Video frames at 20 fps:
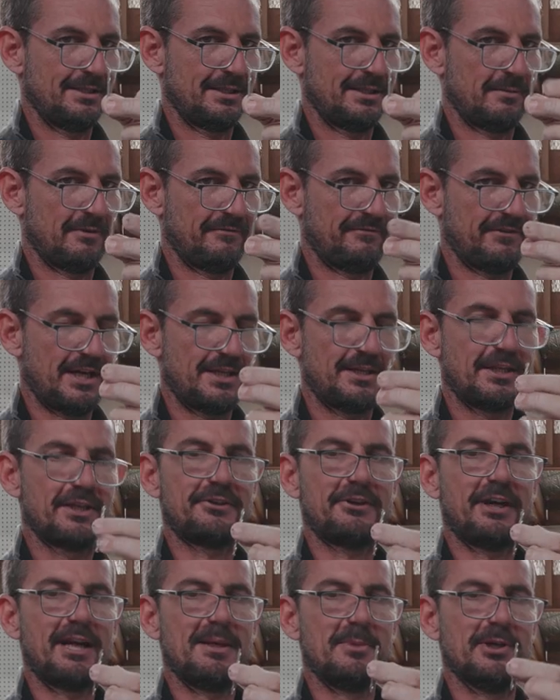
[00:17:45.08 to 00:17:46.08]
I'm afraid the
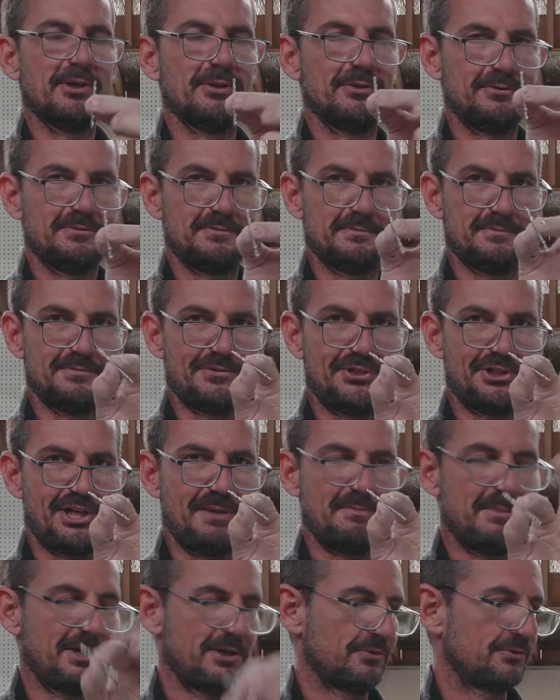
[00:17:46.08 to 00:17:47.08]
3mm
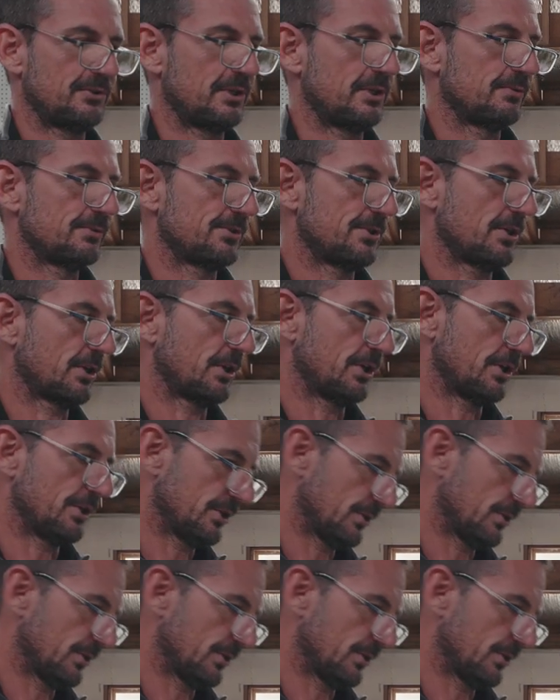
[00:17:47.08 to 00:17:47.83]
sheet metal drills doesn't